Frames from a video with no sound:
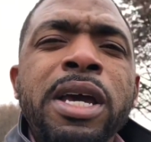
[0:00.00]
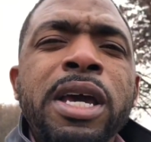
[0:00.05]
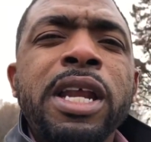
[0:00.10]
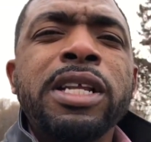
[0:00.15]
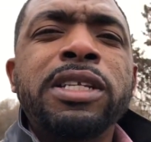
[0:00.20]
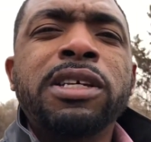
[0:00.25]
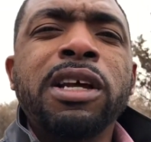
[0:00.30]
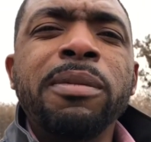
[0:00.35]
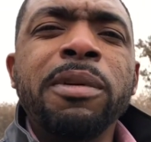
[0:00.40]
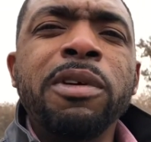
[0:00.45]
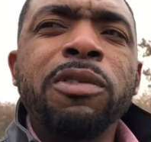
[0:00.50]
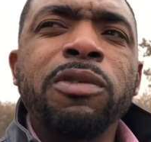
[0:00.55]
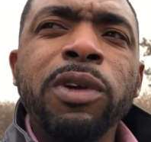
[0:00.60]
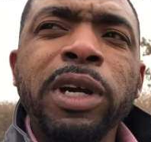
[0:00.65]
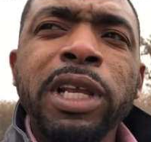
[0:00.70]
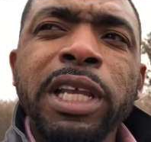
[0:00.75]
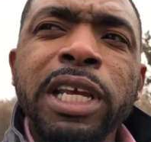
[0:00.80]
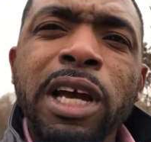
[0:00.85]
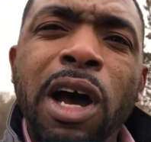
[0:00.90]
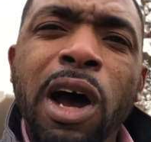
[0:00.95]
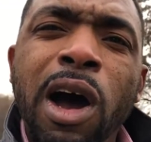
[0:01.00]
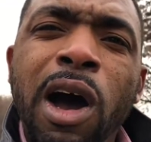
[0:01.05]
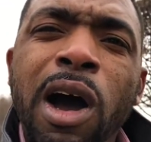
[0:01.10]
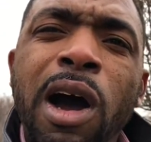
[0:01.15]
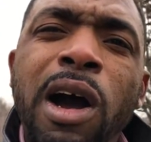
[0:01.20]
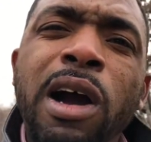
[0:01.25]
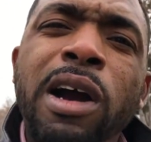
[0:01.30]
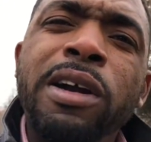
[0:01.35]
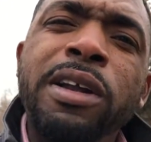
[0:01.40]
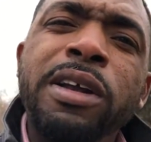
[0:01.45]
And it's gonna be really
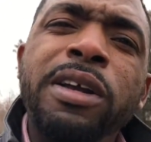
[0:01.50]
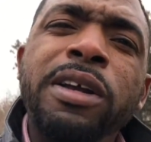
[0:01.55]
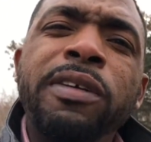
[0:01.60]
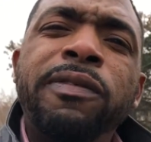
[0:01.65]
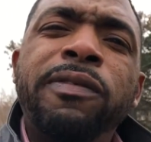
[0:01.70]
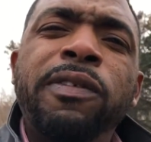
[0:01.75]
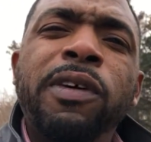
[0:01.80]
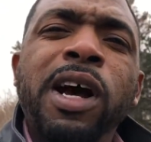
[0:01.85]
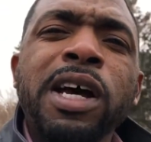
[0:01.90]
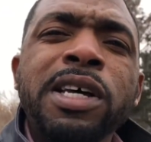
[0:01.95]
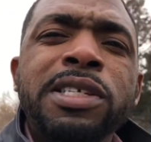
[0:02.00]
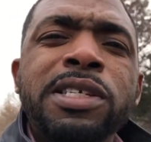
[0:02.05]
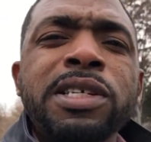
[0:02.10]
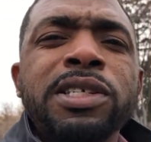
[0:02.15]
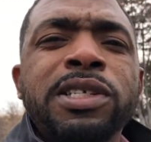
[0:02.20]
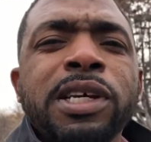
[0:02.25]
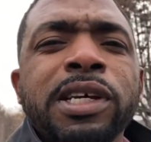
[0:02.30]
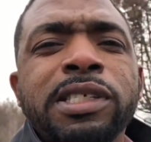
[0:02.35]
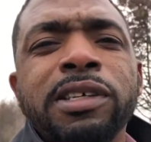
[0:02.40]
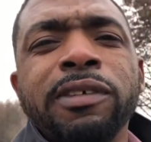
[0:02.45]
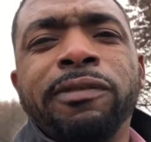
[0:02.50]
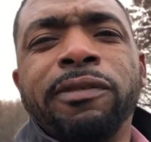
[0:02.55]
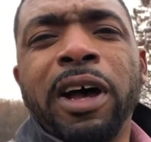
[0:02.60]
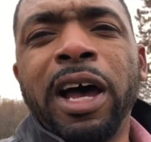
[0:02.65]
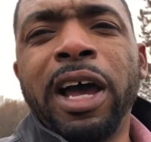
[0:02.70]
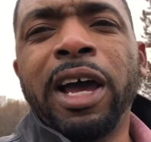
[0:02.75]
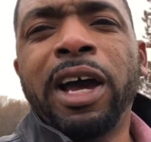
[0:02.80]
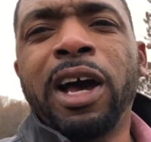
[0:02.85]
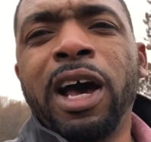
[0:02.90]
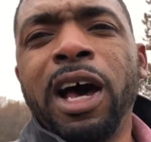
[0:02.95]
hard for us to
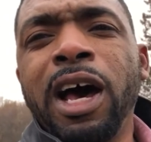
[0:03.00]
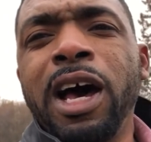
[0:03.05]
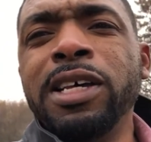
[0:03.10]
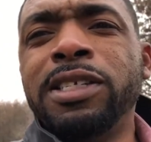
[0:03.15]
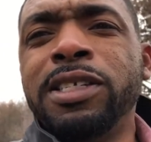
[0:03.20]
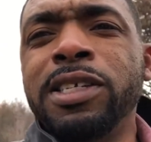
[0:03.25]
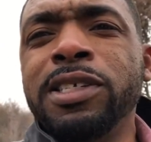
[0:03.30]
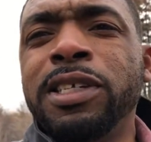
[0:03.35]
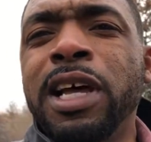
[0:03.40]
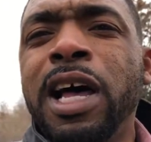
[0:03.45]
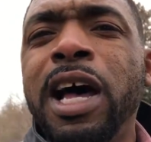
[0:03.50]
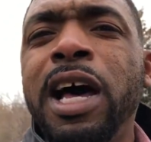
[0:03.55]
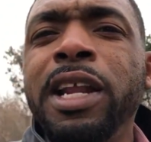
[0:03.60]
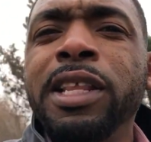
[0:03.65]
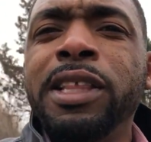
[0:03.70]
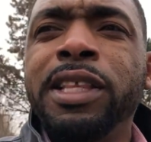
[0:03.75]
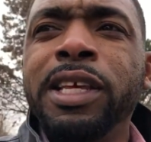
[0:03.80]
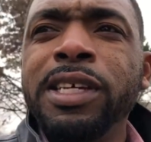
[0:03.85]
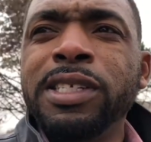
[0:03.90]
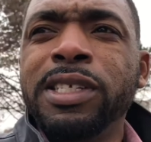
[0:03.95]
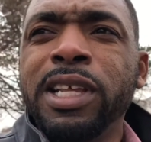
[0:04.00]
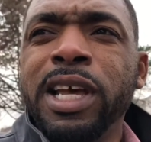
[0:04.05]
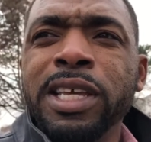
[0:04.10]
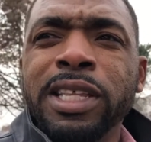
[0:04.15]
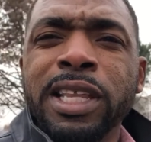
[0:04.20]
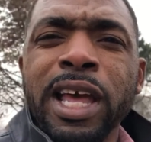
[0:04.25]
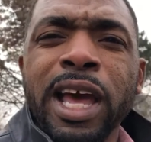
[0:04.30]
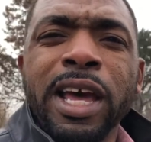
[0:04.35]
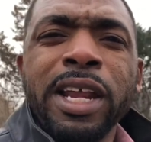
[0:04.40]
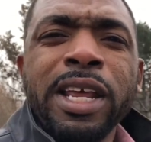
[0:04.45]
justify cost, design, and things
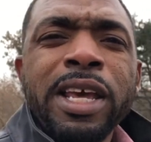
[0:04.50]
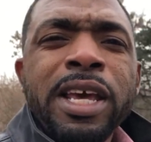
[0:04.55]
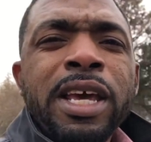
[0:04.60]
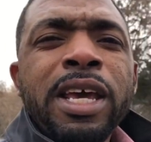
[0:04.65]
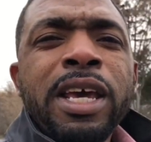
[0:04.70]
like that.